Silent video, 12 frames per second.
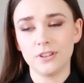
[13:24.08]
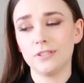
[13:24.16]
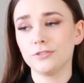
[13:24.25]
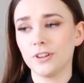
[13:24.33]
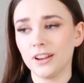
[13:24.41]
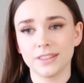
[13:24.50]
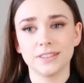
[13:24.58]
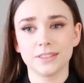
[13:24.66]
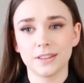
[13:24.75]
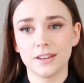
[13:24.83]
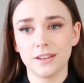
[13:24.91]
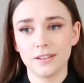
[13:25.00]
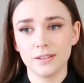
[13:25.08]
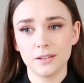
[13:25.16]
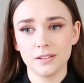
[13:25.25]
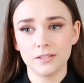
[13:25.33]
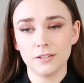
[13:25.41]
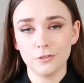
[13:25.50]
off, I think the
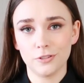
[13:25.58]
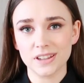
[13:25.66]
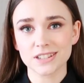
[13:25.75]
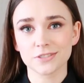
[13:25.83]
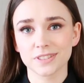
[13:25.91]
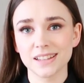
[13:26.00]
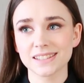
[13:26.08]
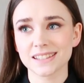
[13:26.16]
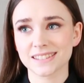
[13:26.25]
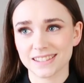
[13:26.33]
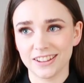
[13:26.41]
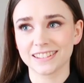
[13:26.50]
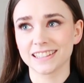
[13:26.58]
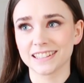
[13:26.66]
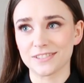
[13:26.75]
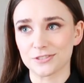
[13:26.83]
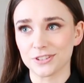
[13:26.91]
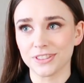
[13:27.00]
fit of this is slightly
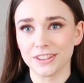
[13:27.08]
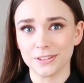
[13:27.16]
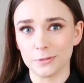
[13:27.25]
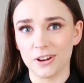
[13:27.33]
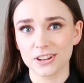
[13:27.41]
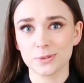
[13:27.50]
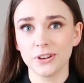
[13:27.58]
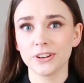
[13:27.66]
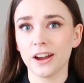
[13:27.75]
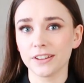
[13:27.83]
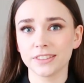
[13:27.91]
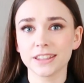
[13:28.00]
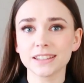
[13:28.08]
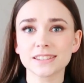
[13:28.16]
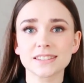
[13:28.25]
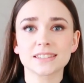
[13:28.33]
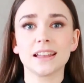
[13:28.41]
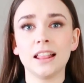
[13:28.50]
different than the white one. I think
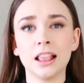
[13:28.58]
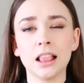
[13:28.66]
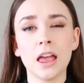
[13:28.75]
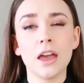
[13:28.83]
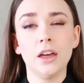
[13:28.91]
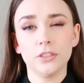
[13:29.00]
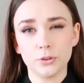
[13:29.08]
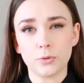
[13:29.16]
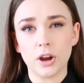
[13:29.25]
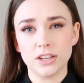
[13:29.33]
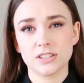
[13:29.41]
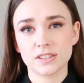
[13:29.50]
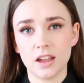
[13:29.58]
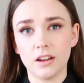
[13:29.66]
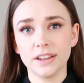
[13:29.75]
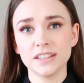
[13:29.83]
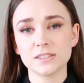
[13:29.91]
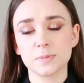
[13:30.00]
it's still the right
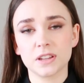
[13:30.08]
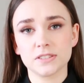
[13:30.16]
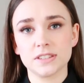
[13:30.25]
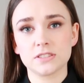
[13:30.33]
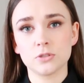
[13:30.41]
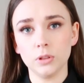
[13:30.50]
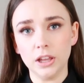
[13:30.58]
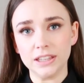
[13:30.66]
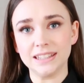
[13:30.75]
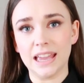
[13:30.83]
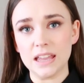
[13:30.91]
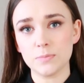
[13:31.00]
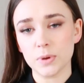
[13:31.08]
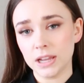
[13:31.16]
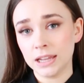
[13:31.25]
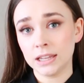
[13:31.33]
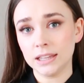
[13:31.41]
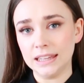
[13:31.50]
size because it's not like
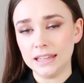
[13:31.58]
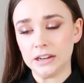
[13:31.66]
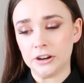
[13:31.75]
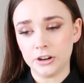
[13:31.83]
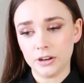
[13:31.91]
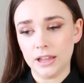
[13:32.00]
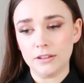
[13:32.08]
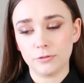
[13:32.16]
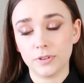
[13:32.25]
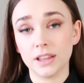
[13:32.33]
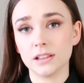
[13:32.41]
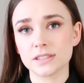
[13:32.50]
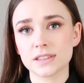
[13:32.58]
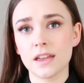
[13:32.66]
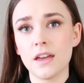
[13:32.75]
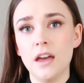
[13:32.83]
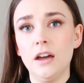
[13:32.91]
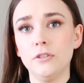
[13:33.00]
gaping here. It feels
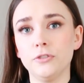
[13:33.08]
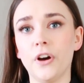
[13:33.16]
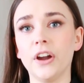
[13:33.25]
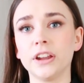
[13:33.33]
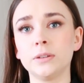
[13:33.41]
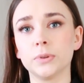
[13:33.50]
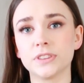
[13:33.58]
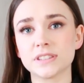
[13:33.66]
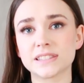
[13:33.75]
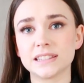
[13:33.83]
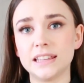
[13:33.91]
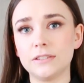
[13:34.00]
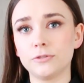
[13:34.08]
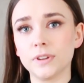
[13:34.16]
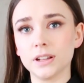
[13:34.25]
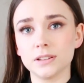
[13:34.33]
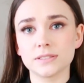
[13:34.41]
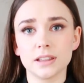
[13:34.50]
fine, but the sleeve
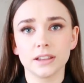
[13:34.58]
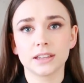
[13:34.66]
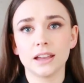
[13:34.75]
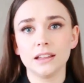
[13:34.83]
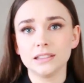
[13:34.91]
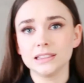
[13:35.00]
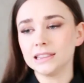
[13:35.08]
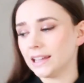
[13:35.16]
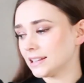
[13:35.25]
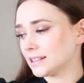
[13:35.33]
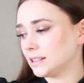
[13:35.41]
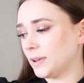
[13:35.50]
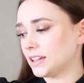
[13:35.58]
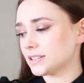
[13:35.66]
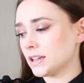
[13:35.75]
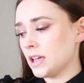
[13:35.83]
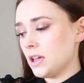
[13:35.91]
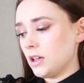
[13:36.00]
feels like a little
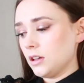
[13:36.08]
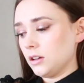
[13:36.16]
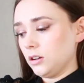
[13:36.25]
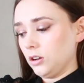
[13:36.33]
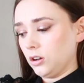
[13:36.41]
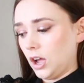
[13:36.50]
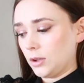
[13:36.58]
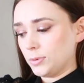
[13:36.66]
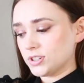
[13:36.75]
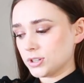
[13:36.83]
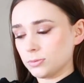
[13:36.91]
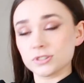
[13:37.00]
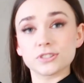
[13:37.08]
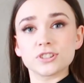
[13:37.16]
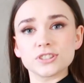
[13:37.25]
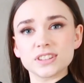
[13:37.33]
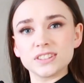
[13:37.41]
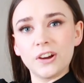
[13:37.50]
bit, oh, I wish it was
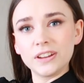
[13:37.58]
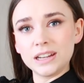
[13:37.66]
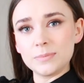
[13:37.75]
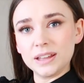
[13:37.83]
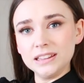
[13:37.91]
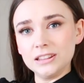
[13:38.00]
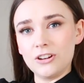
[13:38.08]
just a tiny bit